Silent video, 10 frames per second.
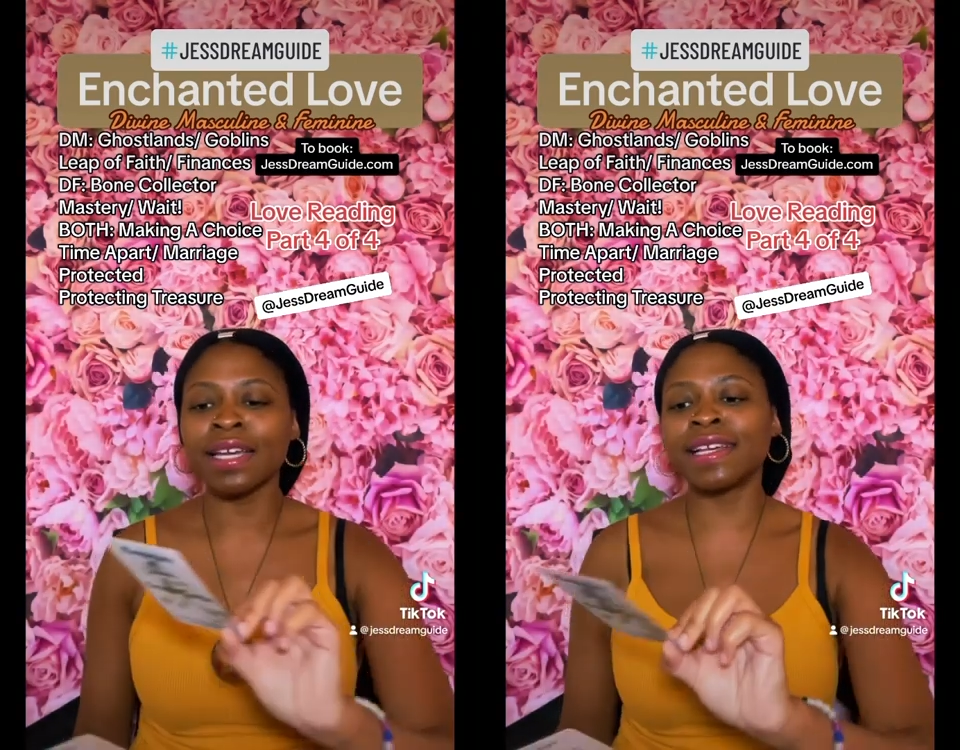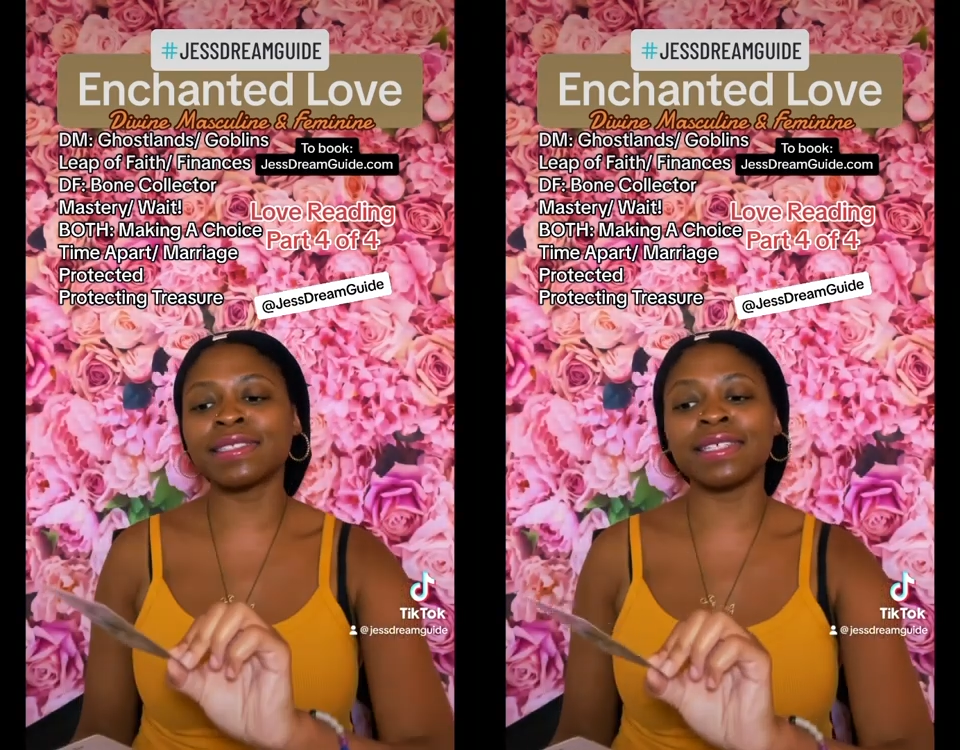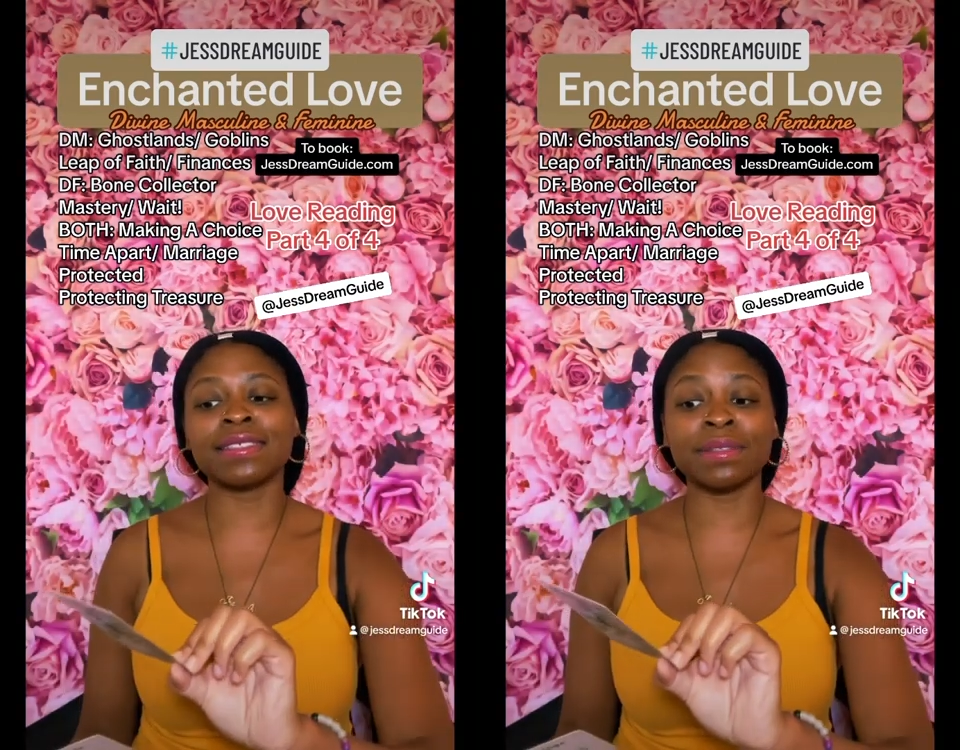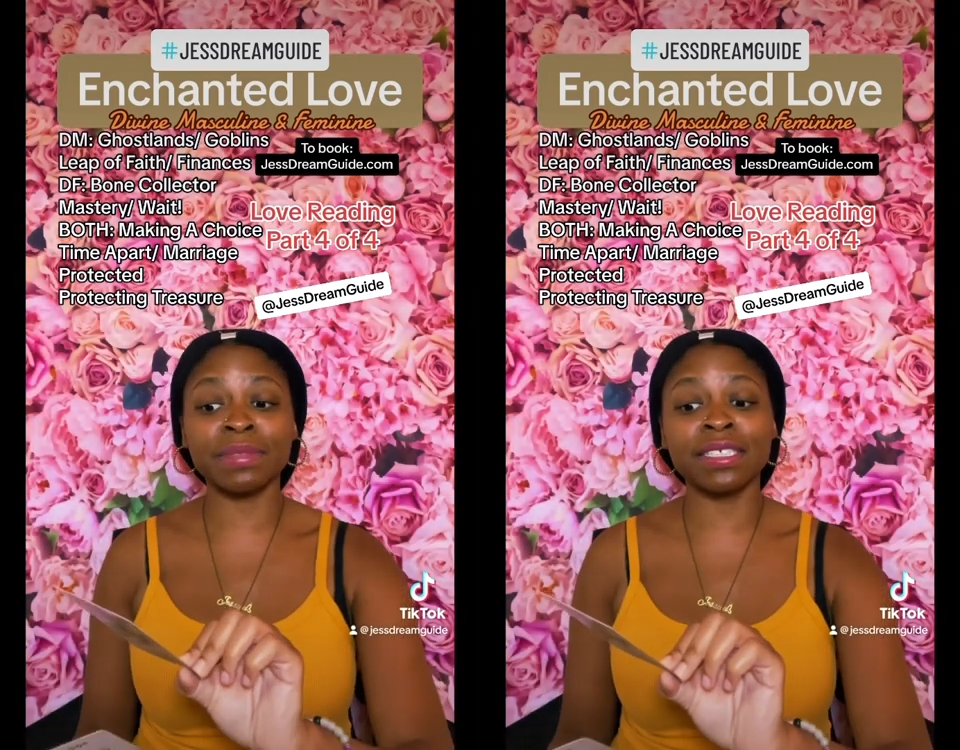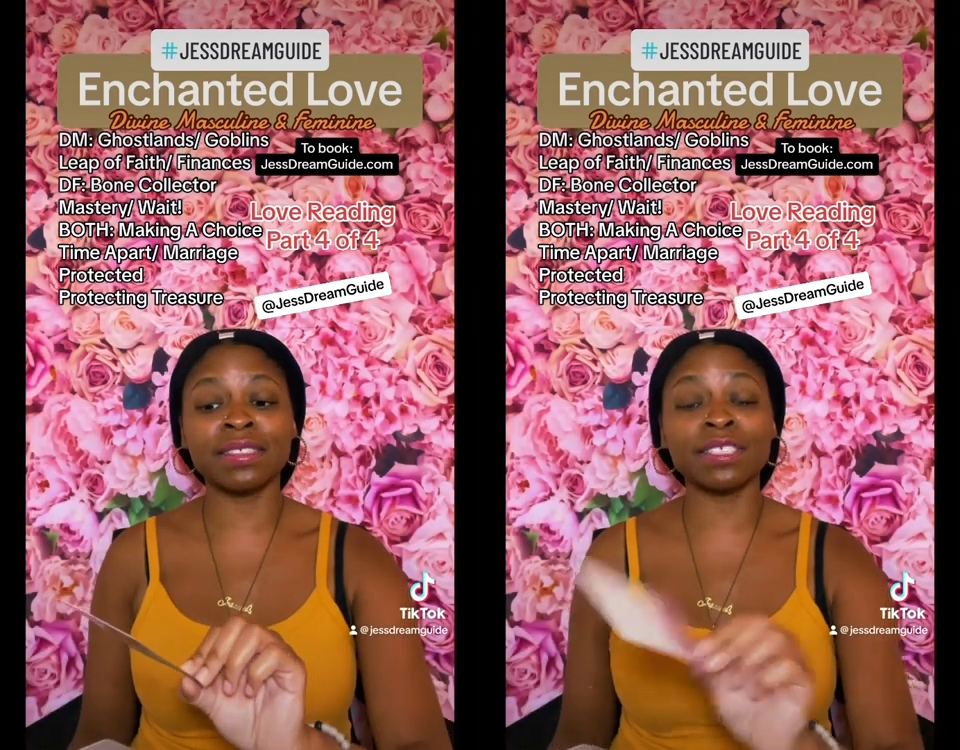It says some
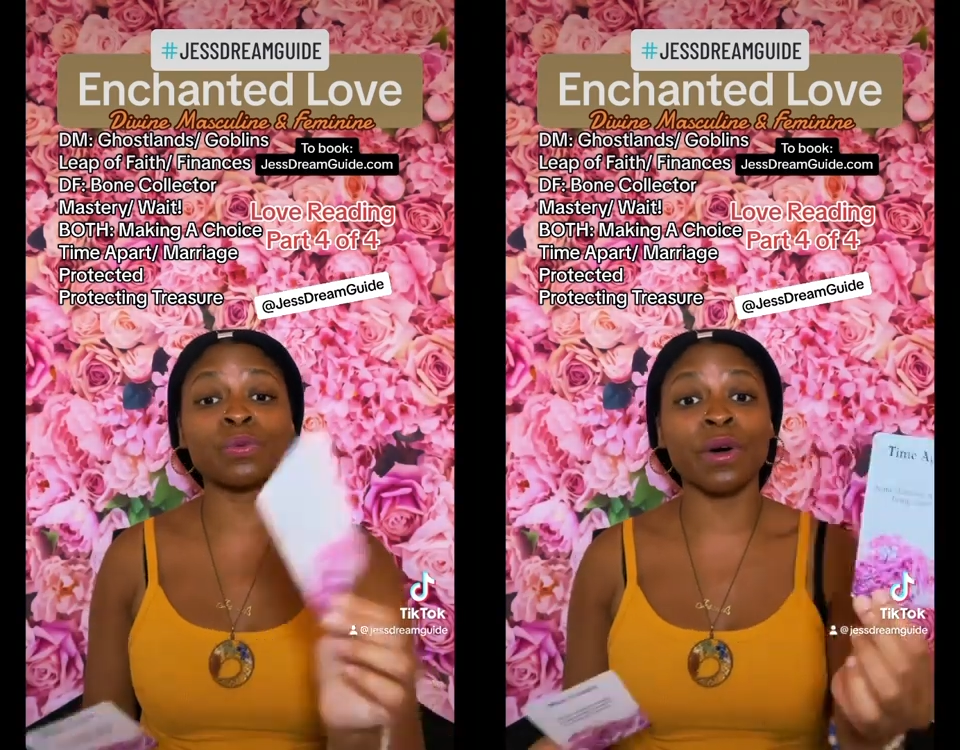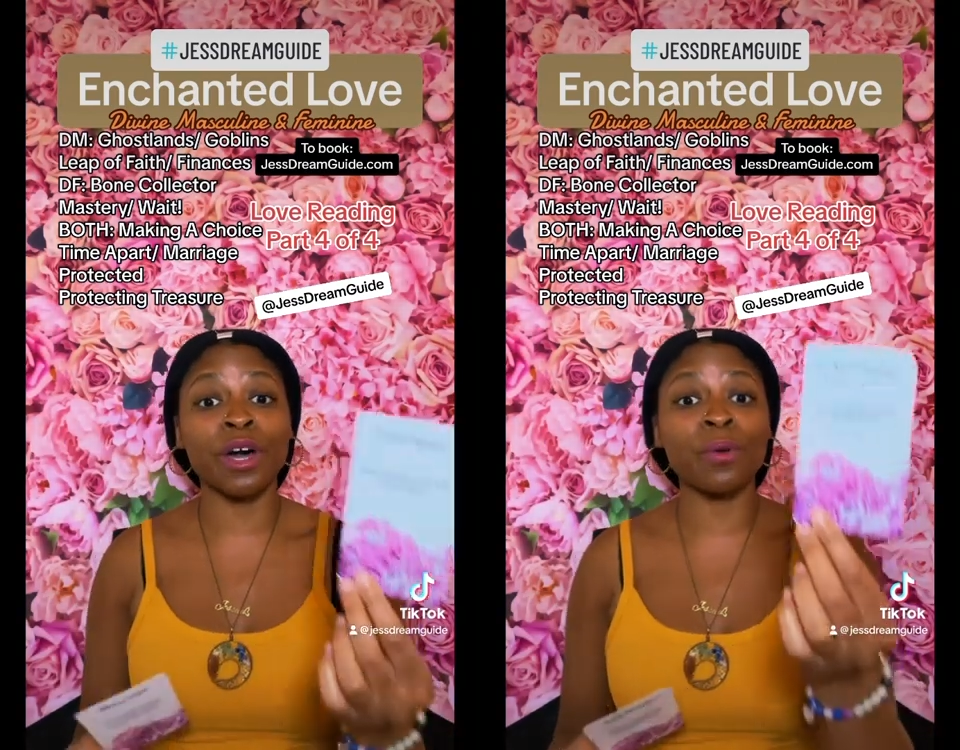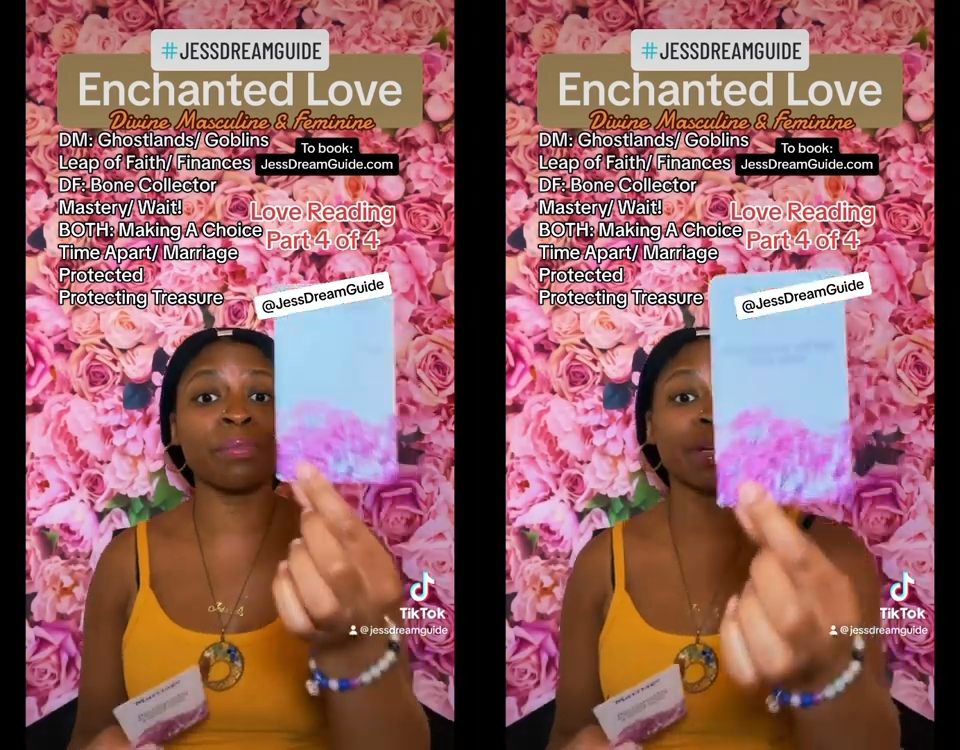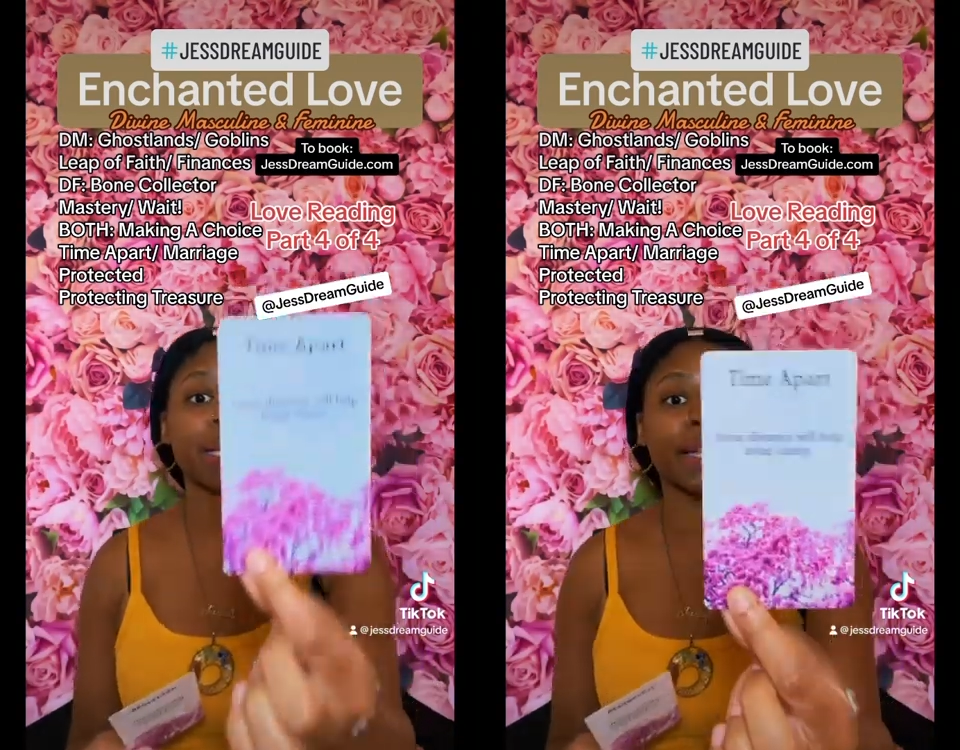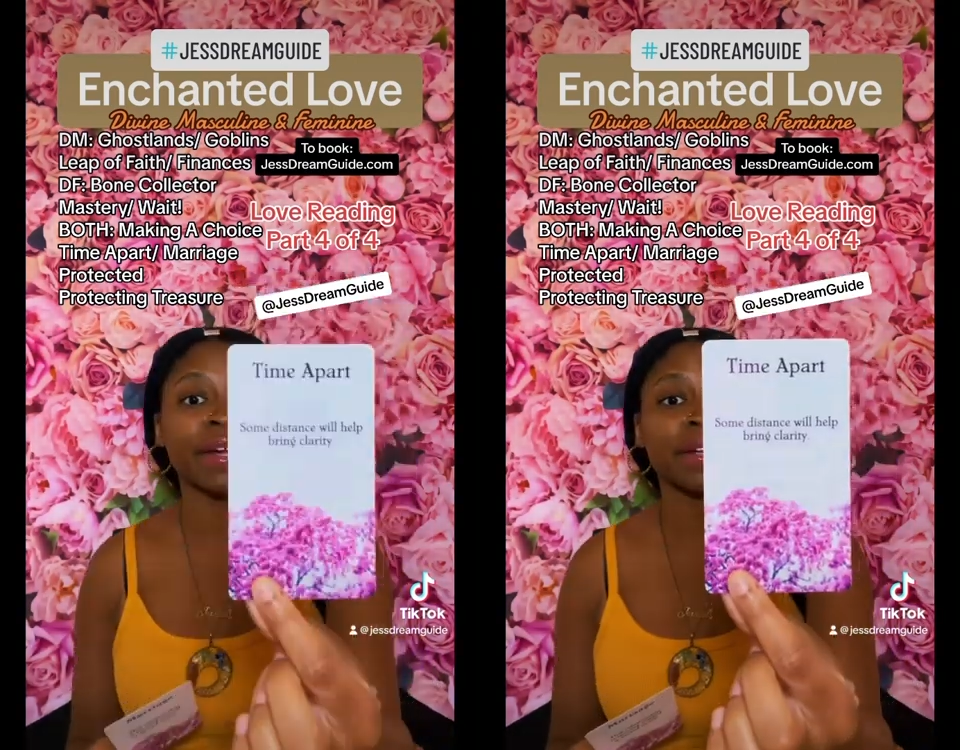distance will help
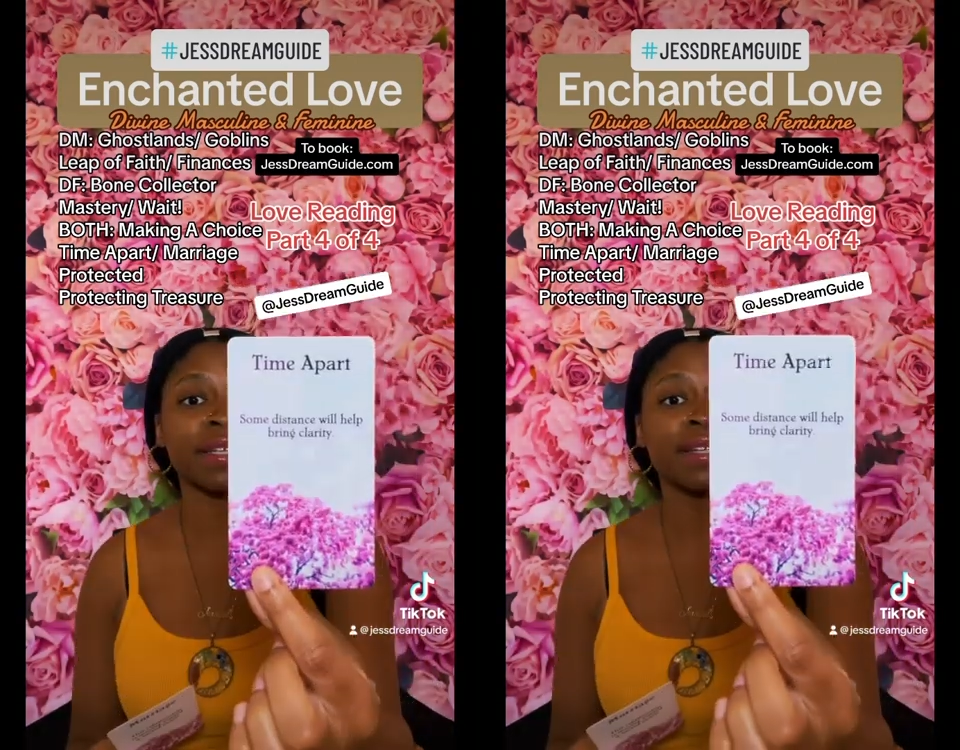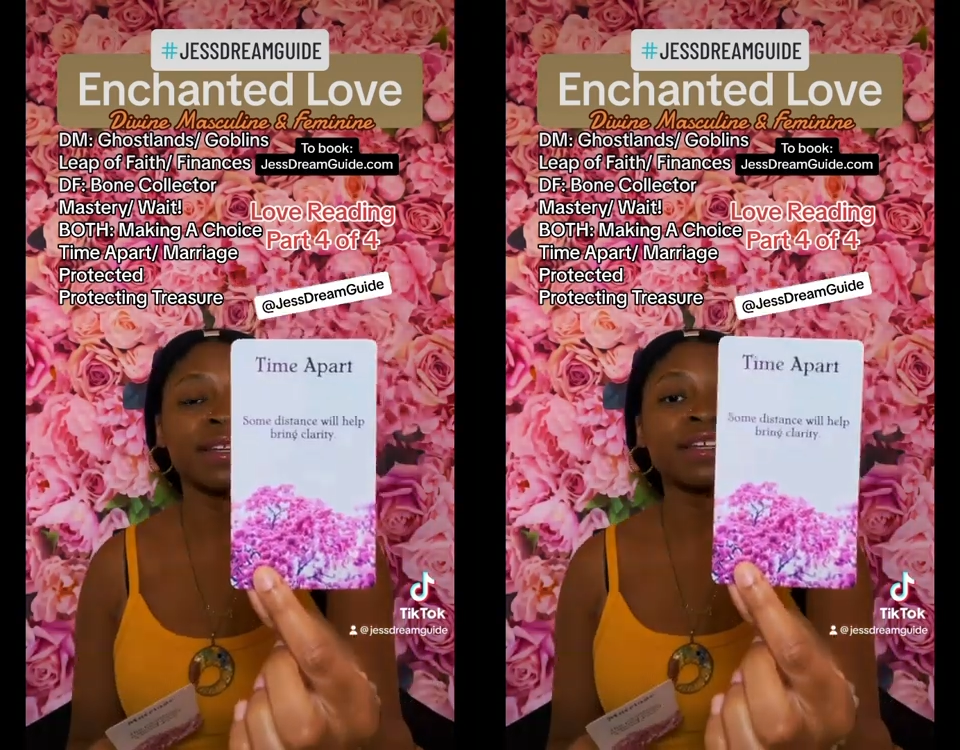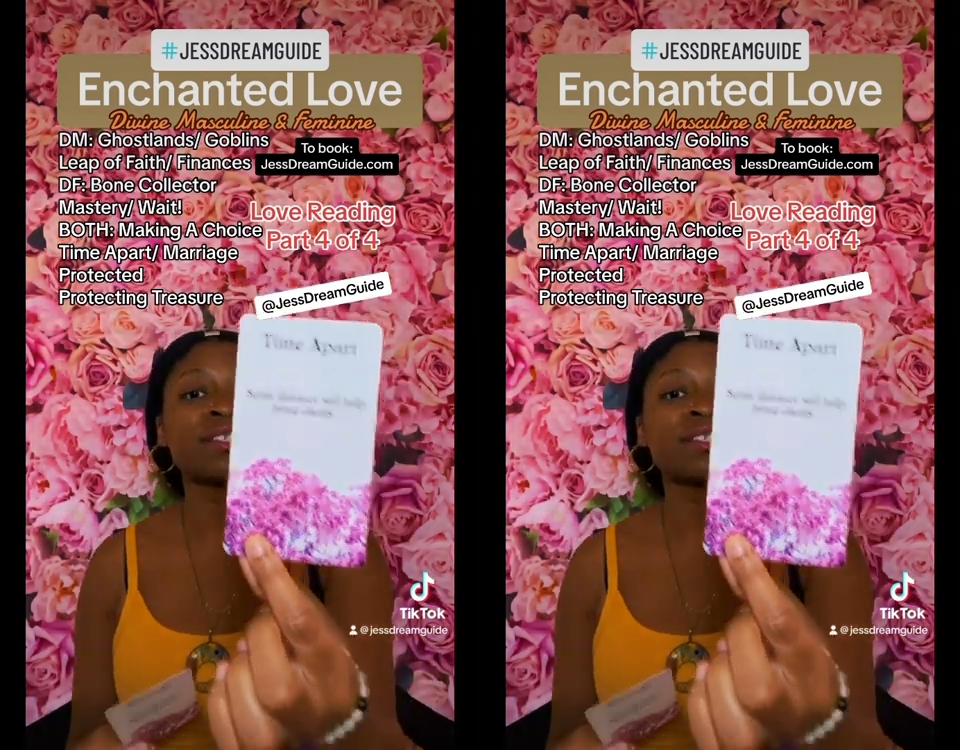bring clarity.